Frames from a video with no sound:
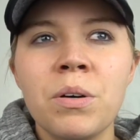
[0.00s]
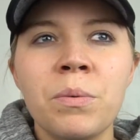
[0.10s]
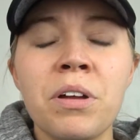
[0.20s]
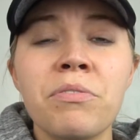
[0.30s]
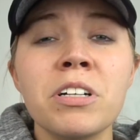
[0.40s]

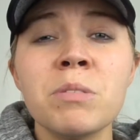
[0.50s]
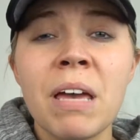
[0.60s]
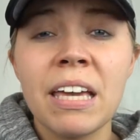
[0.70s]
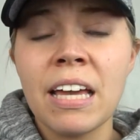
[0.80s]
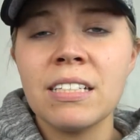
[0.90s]
When I first
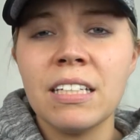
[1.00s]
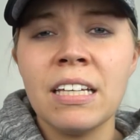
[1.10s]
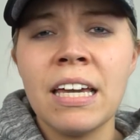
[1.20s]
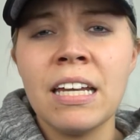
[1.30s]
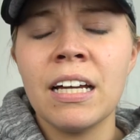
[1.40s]
met
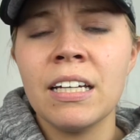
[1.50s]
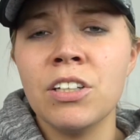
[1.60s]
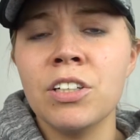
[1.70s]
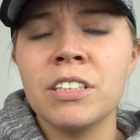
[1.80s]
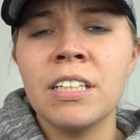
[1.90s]
Casey and I
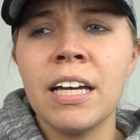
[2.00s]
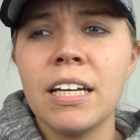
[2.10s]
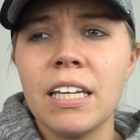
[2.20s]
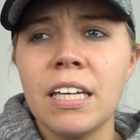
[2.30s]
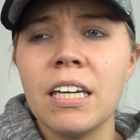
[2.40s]
learned that
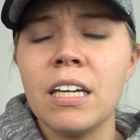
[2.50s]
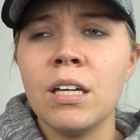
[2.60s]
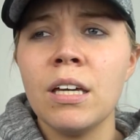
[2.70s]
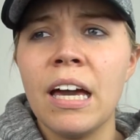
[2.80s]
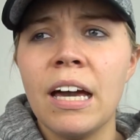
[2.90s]

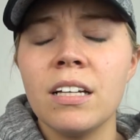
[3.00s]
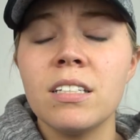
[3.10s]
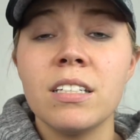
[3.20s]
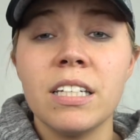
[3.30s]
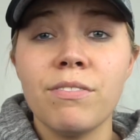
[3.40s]
he
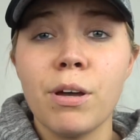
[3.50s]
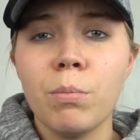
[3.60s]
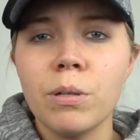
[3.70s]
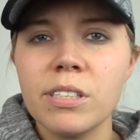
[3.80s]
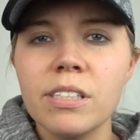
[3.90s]
has cystic
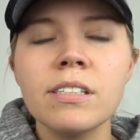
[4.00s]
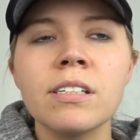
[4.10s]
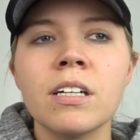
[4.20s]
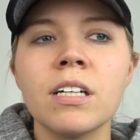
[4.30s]
fibrosis,